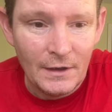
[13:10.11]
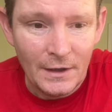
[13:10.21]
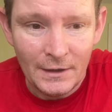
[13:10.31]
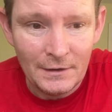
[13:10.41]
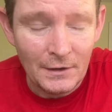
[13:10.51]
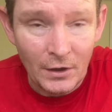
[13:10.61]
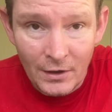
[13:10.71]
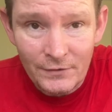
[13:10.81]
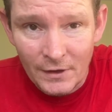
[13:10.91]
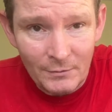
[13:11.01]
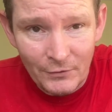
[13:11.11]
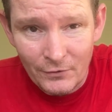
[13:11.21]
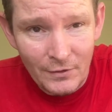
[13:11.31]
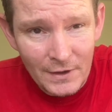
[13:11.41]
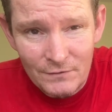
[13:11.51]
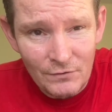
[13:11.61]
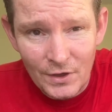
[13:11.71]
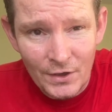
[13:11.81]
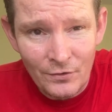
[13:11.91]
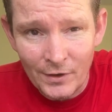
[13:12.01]
And I've done it before, and it's
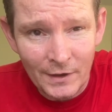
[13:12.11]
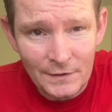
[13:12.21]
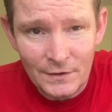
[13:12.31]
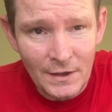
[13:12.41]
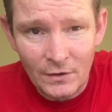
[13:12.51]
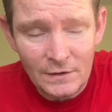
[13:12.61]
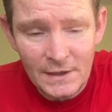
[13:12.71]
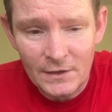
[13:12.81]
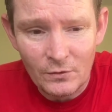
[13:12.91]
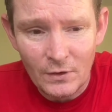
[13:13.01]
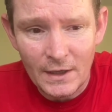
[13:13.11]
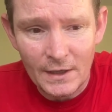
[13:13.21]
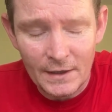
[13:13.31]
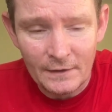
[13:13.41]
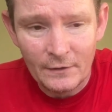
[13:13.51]
really annoying because you then got to take it all out again.